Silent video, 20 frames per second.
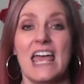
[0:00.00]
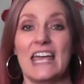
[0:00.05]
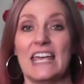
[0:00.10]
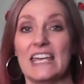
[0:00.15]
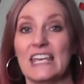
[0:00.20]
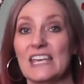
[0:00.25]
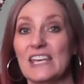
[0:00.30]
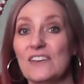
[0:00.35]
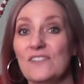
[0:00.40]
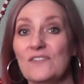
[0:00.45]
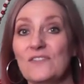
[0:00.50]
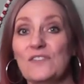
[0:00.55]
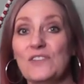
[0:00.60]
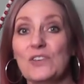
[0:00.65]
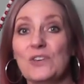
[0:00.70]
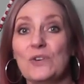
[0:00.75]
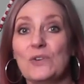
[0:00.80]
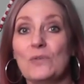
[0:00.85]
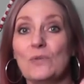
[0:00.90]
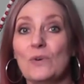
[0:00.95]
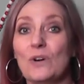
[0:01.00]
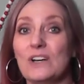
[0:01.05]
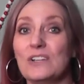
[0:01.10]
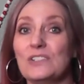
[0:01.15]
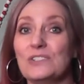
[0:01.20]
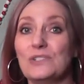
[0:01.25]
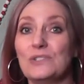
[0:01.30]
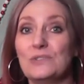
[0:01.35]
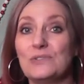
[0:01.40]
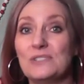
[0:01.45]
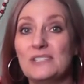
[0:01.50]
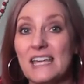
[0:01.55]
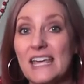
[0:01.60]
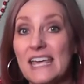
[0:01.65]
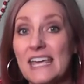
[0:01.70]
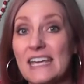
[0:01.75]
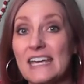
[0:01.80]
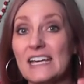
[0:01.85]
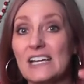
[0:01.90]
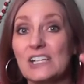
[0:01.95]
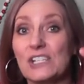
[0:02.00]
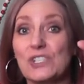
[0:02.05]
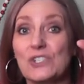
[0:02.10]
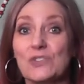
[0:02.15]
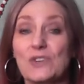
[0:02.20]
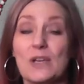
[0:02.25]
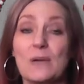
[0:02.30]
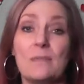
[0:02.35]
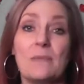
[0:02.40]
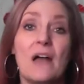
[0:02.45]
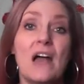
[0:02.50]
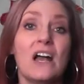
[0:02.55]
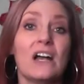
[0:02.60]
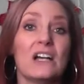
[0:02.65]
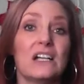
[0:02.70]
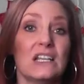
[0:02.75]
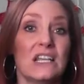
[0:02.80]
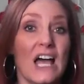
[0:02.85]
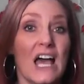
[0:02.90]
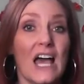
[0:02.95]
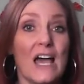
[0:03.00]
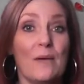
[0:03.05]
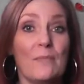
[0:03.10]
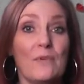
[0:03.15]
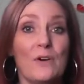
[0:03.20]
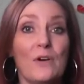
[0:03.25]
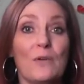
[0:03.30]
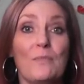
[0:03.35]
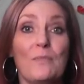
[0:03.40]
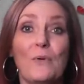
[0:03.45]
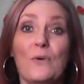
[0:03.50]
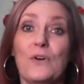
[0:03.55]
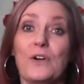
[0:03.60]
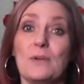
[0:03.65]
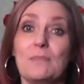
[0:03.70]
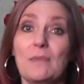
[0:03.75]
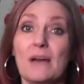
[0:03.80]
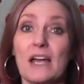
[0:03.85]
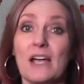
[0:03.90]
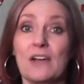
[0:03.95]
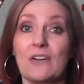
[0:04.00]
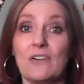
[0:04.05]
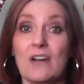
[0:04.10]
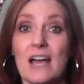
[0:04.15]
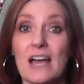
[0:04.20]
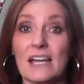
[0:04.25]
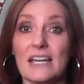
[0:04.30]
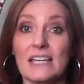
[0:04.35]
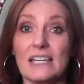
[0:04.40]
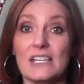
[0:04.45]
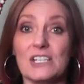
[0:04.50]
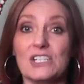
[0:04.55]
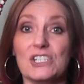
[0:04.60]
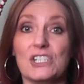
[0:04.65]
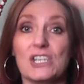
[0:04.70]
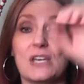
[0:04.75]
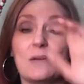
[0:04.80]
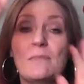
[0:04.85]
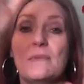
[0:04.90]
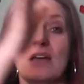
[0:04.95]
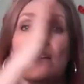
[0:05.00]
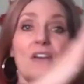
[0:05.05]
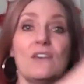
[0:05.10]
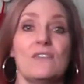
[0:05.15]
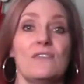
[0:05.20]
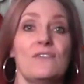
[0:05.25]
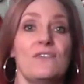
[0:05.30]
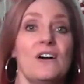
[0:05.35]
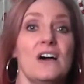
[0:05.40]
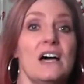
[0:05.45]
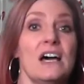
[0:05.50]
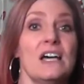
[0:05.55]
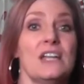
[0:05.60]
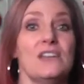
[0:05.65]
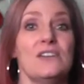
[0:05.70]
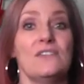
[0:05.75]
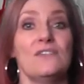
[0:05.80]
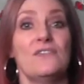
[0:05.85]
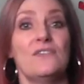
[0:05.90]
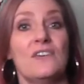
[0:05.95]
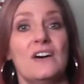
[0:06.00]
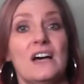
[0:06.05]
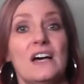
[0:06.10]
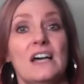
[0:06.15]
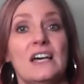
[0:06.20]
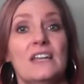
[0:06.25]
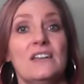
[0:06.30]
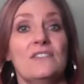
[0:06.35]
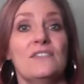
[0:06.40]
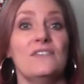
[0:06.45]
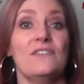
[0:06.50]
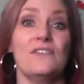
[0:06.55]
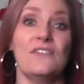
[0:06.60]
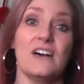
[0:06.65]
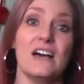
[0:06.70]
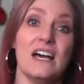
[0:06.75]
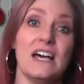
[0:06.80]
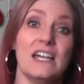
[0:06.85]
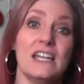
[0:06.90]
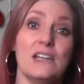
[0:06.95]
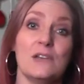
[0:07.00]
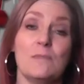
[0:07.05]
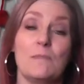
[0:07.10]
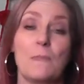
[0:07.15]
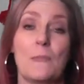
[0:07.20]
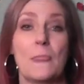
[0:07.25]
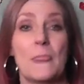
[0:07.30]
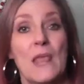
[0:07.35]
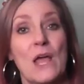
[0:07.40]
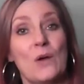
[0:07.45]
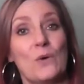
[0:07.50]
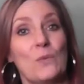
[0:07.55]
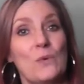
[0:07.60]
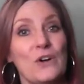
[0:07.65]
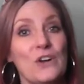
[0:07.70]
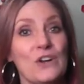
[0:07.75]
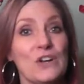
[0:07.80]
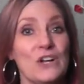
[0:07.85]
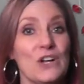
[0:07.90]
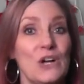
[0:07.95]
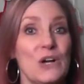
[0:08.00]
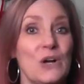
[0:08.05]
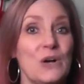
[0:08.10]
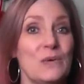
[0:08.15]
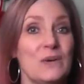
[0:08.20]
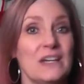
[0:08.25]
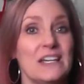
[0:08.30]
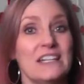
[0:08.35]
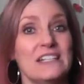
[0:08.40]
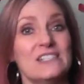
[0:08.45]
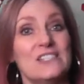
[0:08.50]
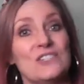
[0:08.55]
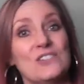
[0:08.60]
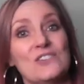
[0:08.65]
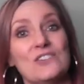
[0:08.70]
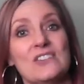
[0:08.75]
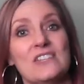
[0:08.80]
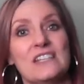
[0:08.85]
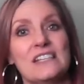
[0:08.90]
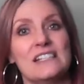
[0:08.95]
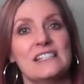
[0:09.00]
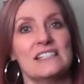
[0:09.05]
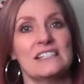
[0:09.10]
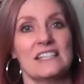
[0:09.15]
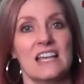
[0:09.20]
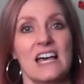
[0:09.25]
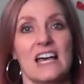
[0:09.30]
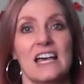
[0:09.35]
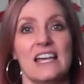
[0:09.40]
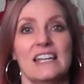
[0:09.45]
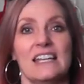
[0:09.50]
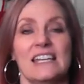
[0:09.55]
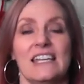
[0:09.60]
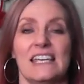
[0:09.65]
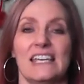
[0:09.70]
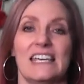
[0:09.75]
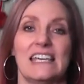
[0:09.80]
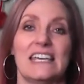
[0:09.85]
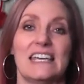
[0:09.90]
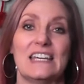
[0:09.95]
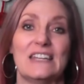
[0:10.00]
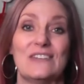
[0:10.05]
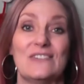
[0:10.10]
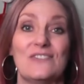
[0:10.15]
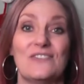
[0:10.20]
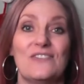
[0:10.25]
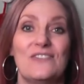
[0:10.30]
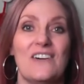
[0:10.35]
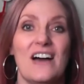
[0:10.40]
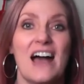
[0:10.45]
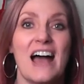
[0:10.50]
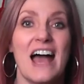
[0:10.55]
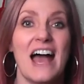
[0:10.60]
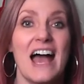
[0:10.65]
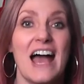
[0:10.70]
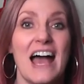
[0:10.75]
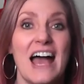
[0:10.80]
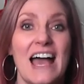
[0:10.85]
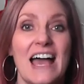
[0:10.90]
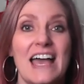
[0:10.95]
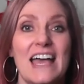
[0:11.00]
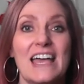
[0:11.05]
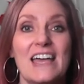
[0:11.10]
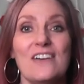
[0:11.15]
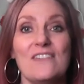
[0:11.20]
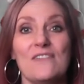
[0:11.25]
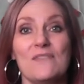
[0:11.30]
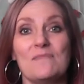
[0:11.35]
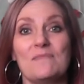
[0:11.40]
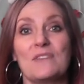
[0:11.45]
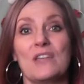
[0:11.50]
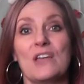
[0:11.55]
If you want to take a trip, climb aboard my rocket ship. Fun, fun, fun. We're going to the sun in five,